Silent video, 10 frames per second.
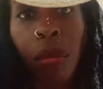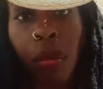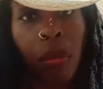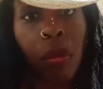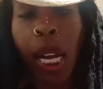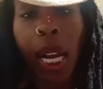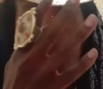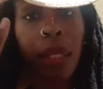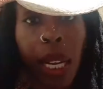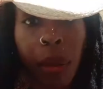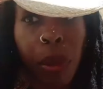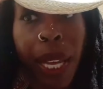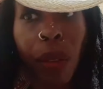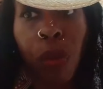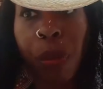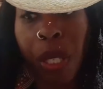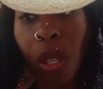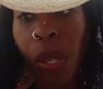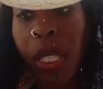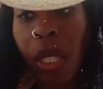non-black women. So
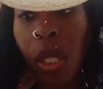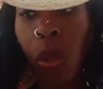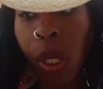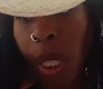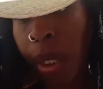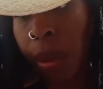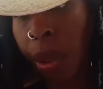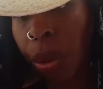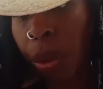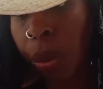he's a known colorist too.